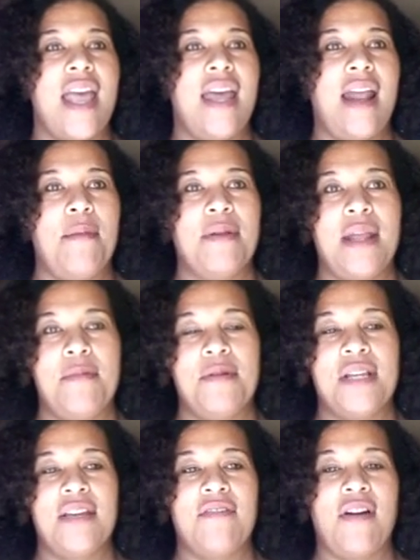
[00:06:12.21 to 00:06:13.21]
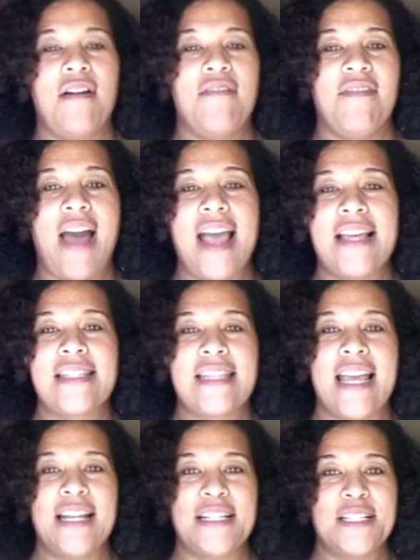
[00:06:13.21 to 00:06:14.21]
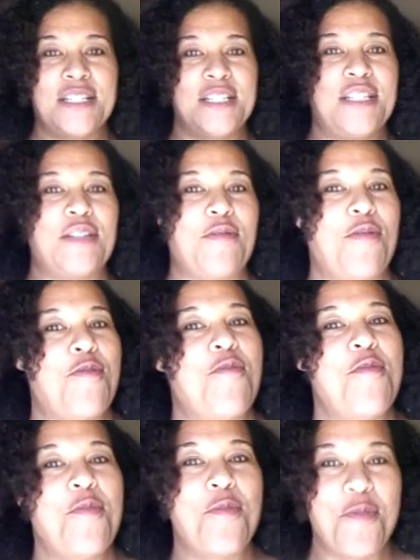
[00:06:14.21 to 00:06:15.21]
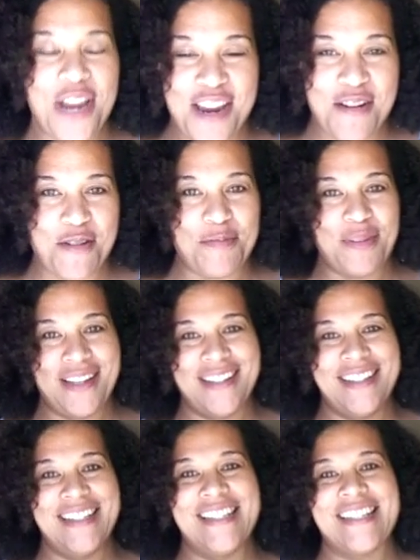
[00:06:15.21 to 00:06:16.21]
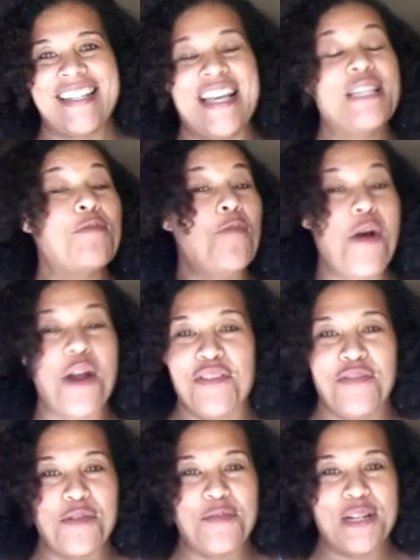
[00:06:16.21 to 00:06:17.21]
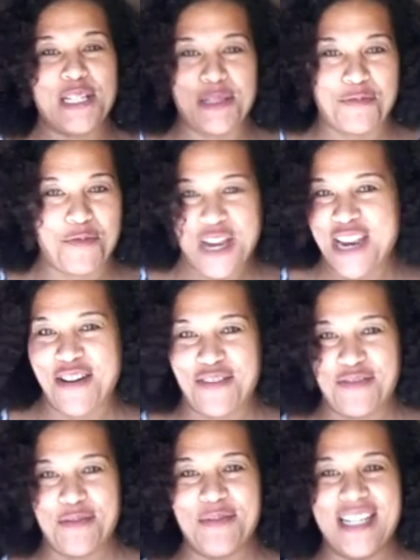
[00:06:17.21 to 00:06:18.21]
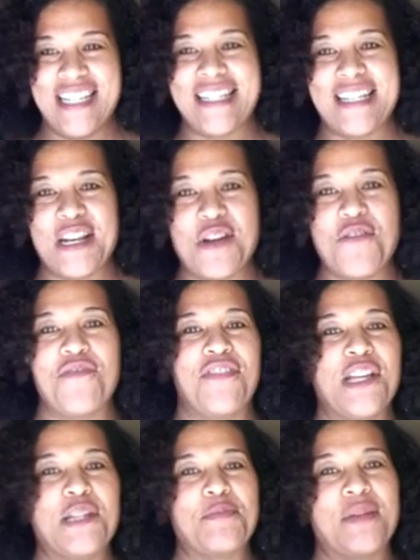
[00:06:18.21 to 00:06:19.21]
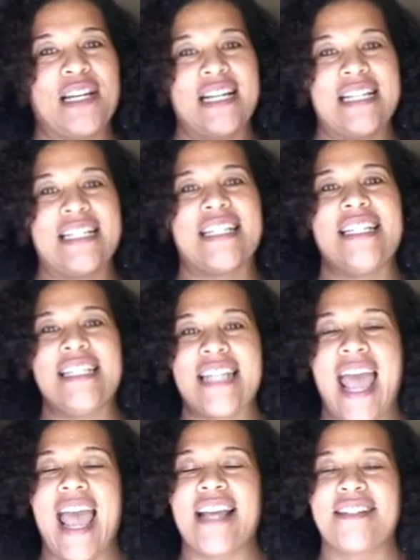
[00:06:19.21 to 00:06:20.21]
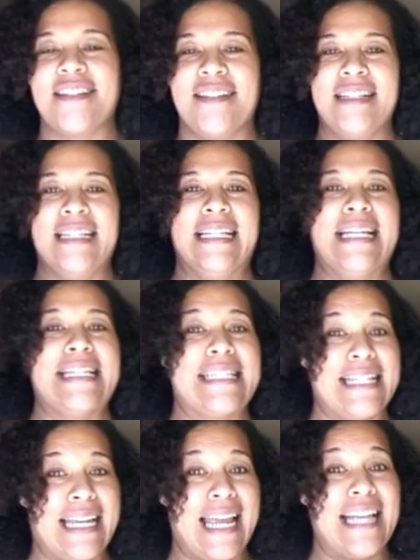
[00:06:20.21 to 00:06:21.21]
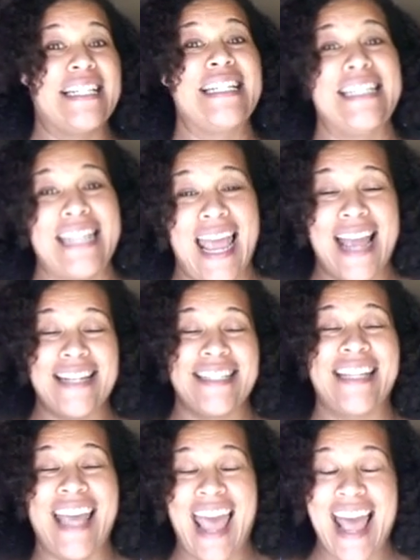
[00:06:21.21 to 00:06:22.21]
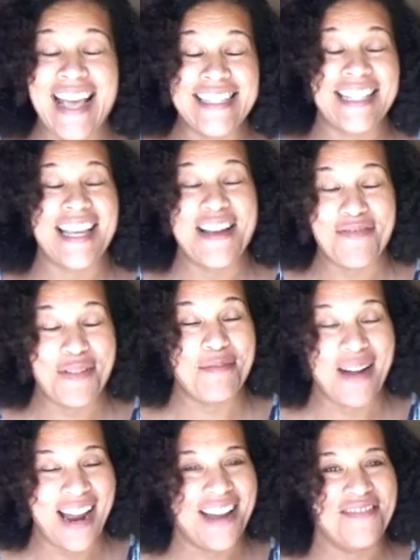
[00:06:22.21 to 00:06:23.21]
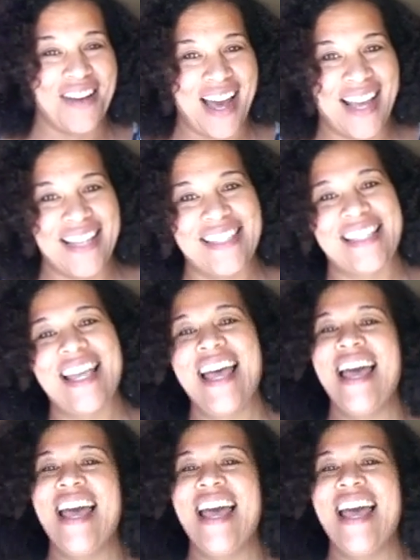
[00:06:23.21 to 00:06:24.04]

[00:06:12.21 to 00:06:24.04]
And I've been able to give her advice. And it's just so weird because it's wonderful, but it's weird for me. It's a new feeling because she's actually listening and she's actually asking for my advice.